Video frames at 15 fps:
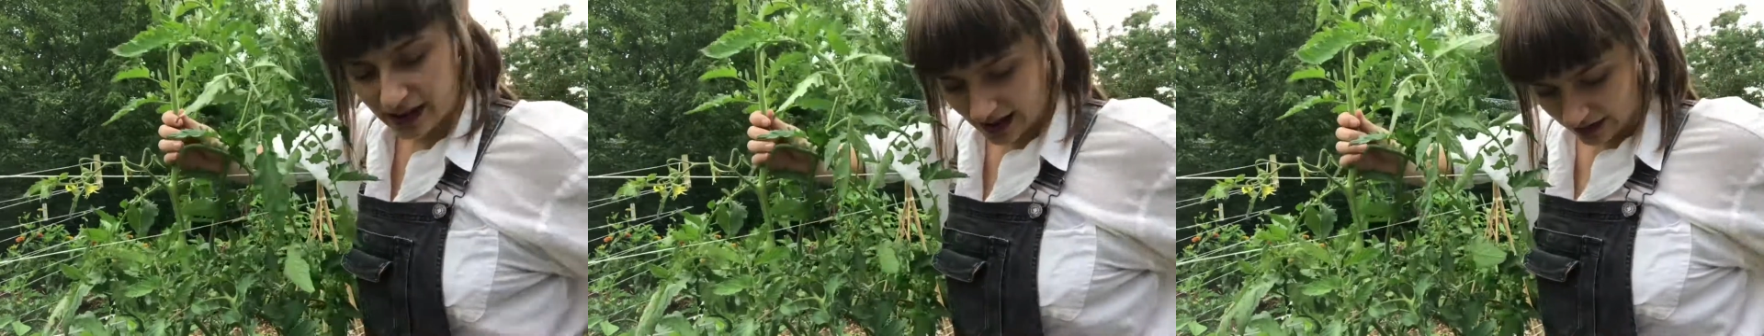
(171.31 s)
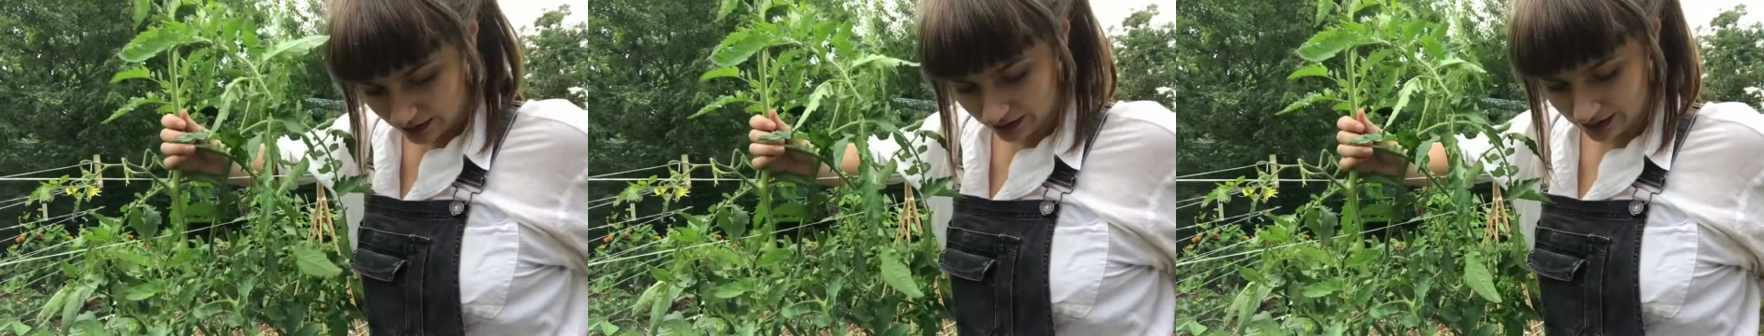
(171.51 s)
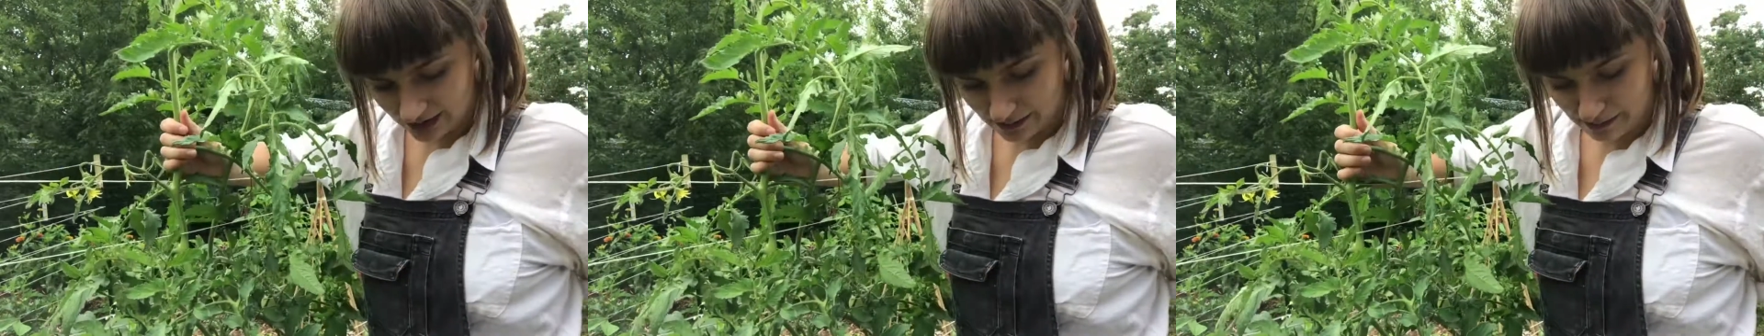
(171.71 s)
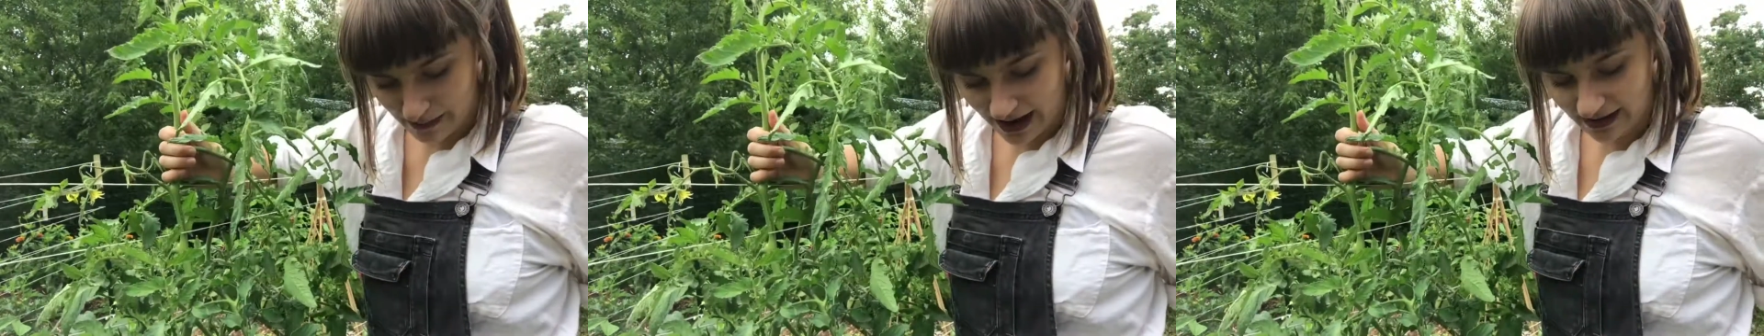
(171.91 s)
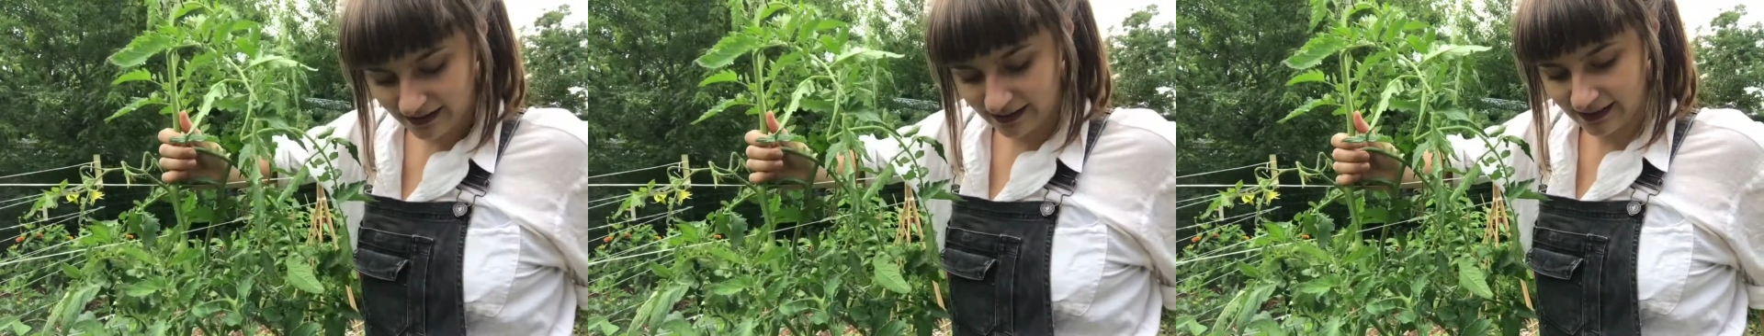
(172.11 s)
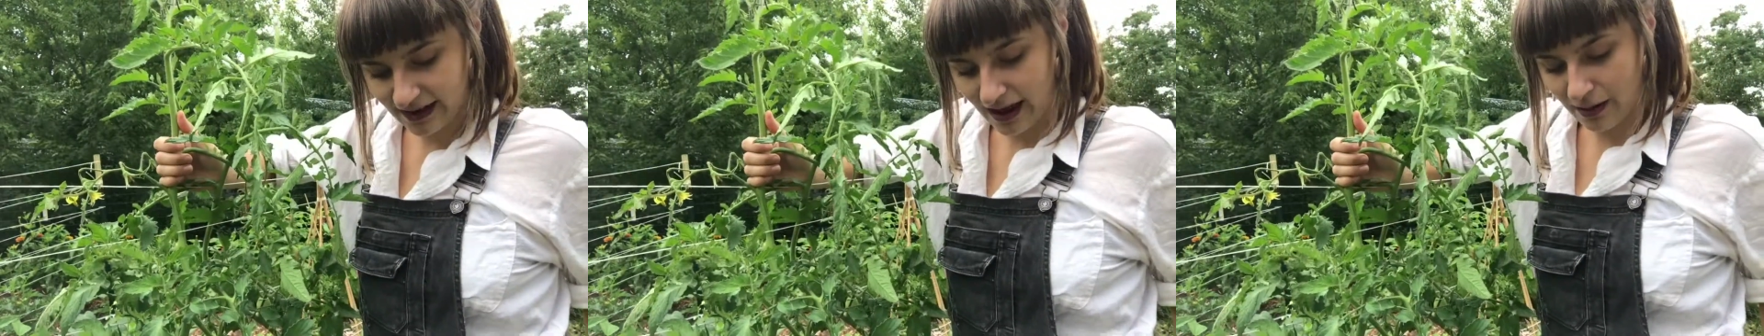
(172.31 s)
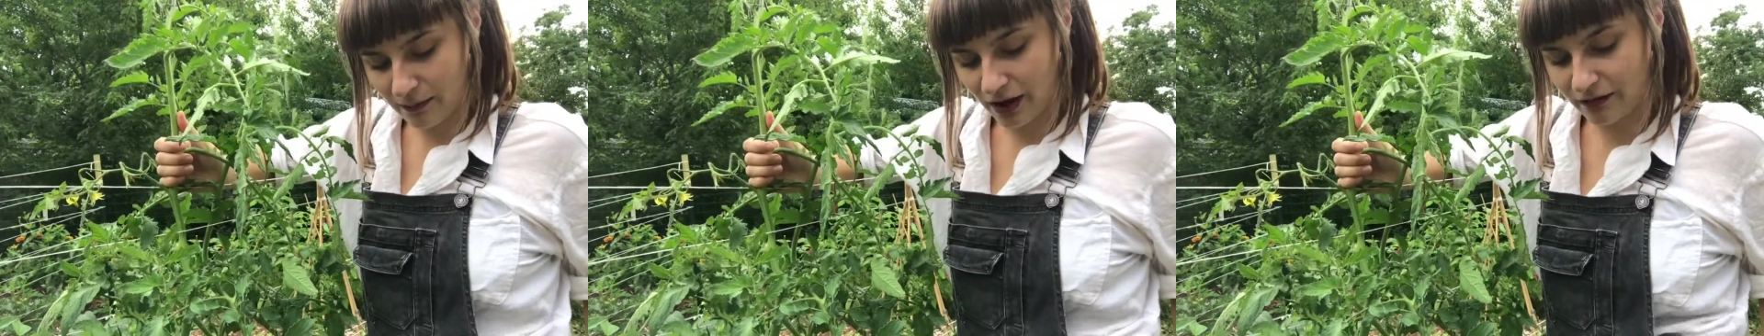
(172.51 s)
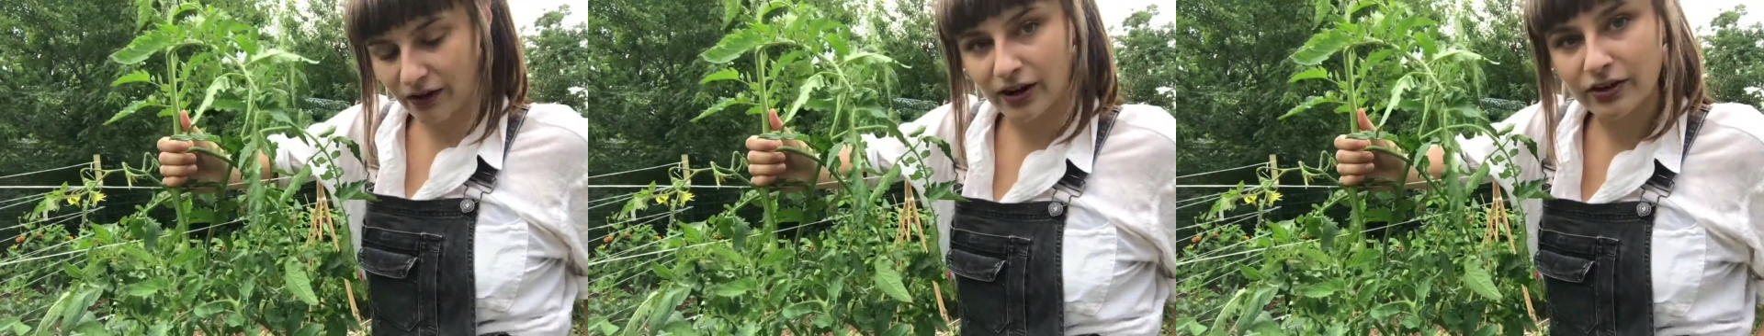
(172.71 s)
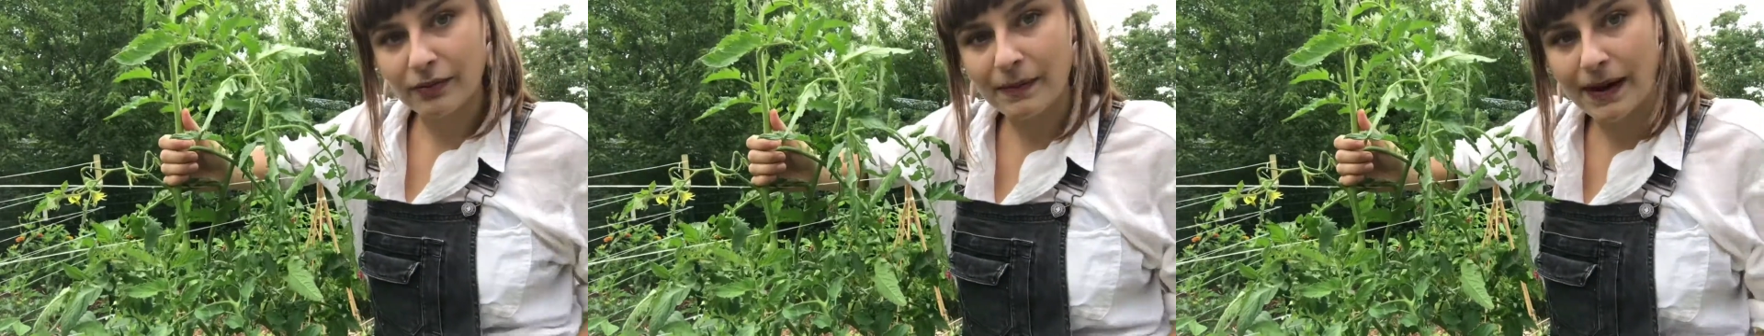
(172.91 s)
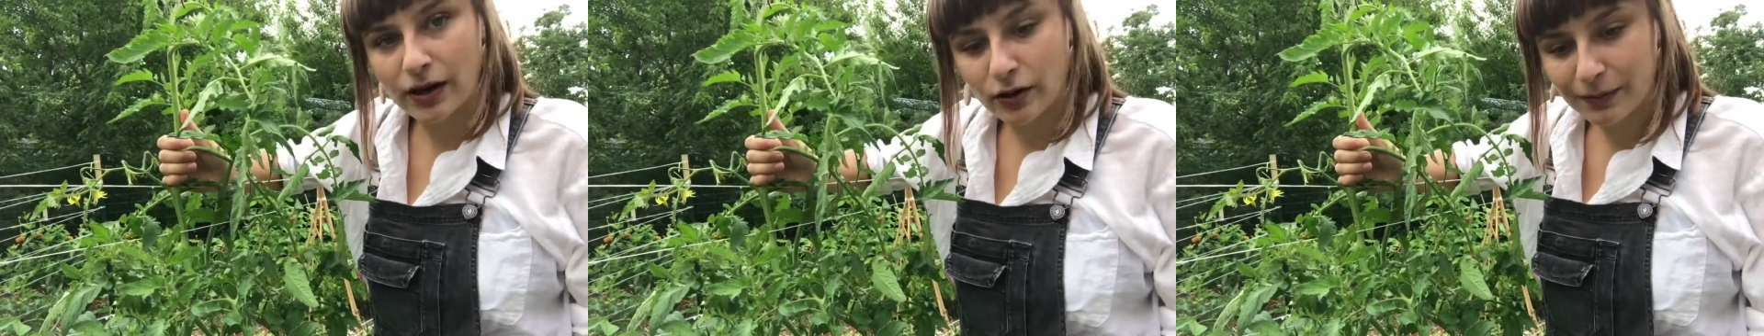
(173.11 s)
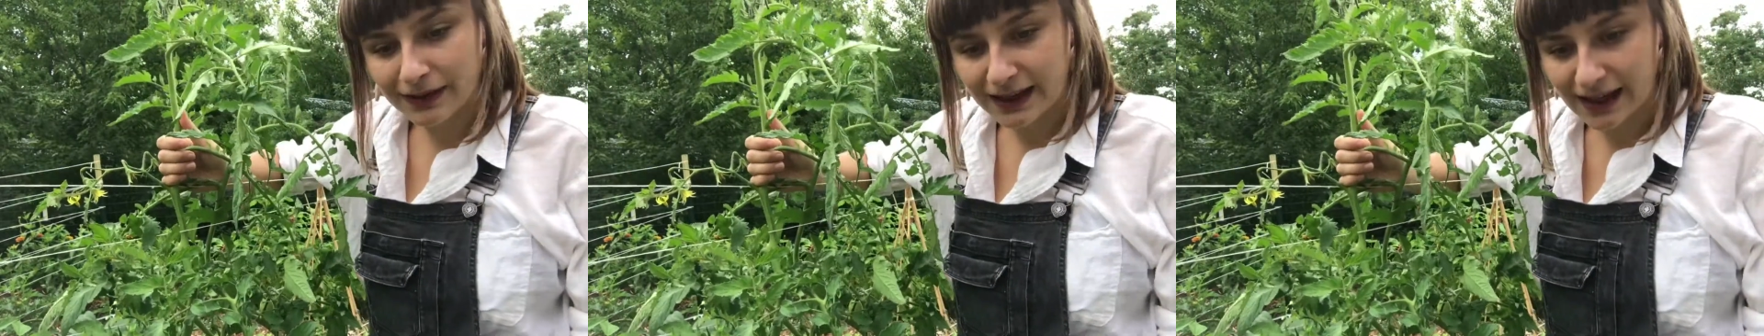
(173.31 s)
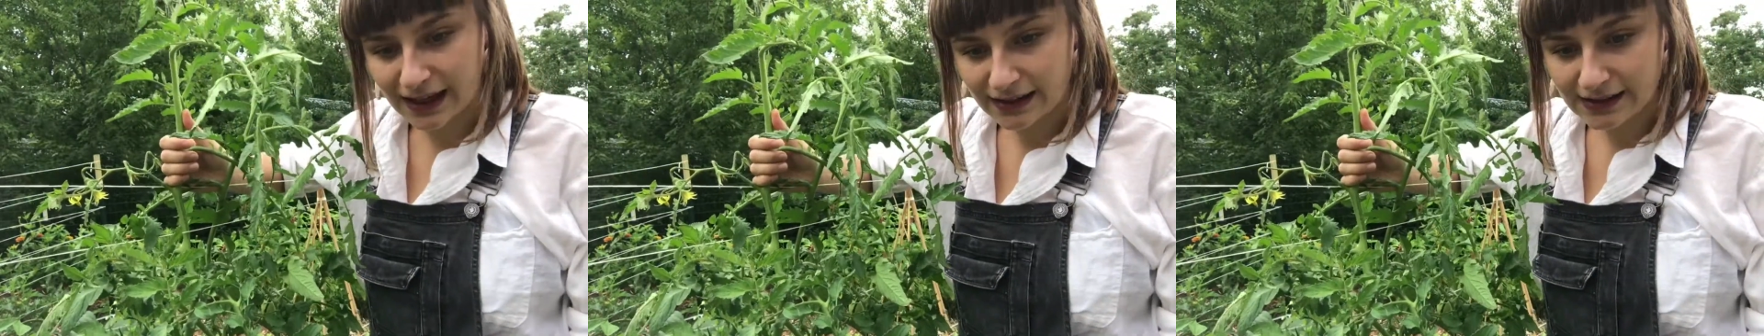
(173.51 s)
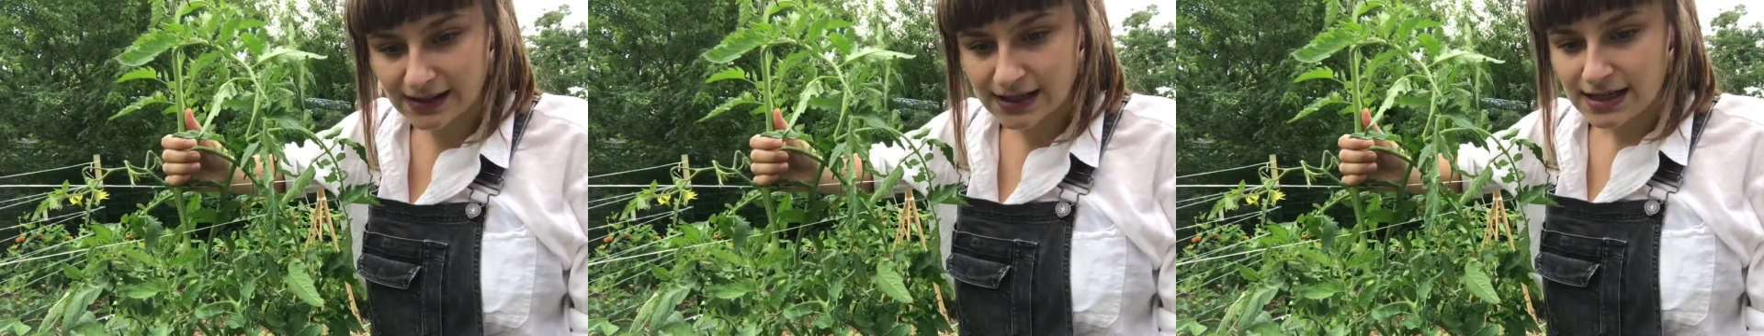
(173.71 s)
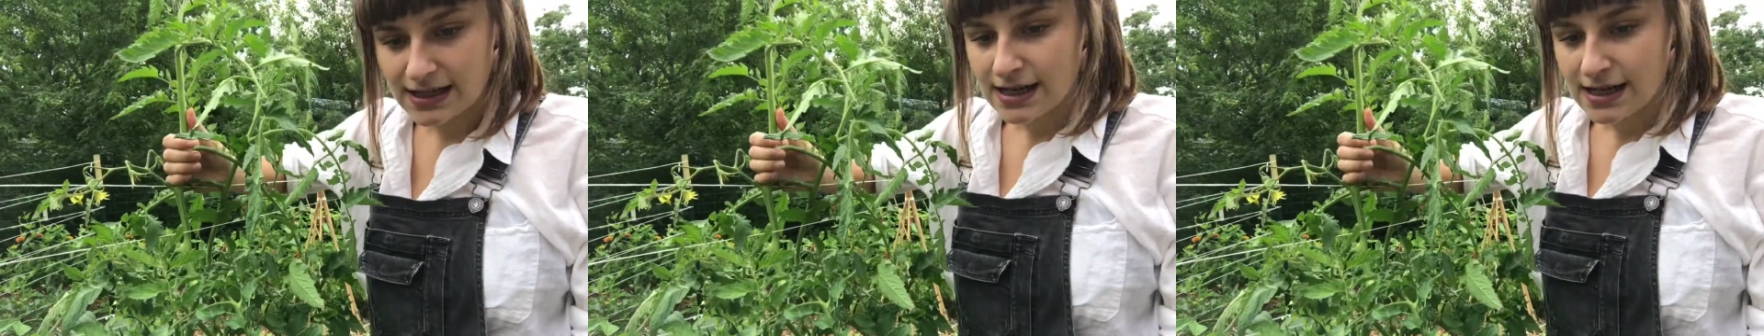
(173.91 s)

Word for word: healthy main stem of our tomato plant